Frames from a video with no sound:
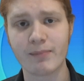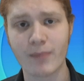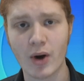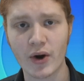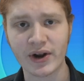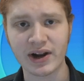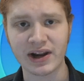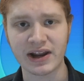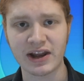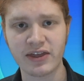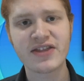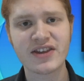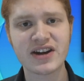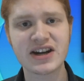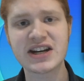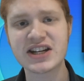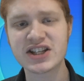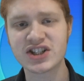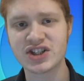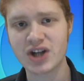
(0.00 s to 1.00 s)
monolith that
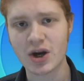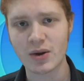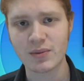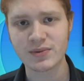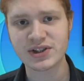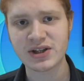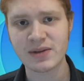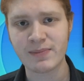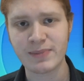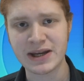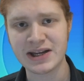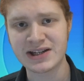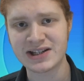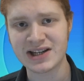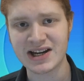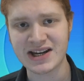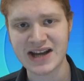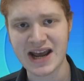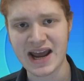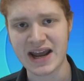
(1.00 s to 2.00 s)
it is known to be
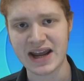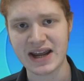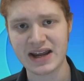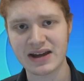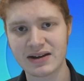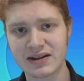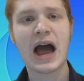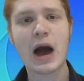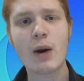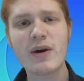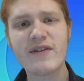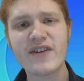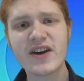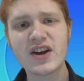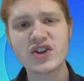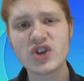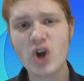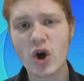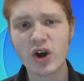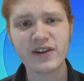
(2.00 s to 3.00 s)
today. However,
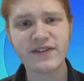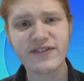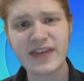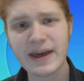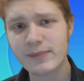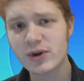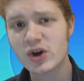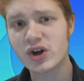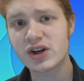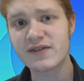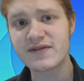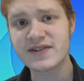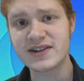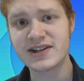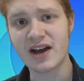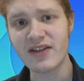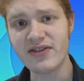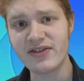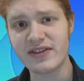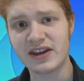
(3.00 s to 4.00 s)
none of them could have
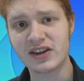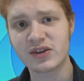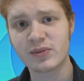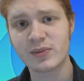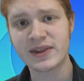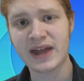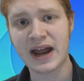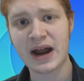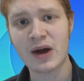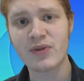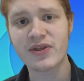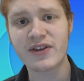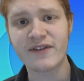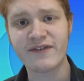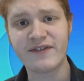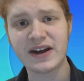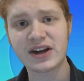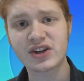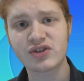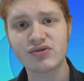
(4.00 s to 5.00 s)
done this without the
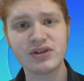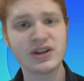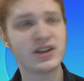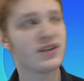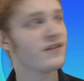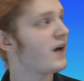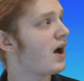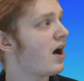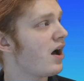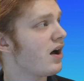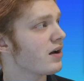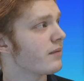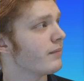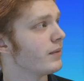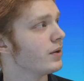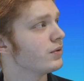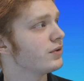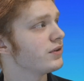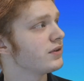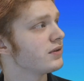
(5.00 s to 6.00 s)
victories of
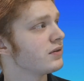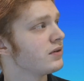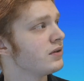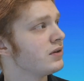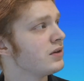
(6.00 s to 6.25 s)
Akhmos.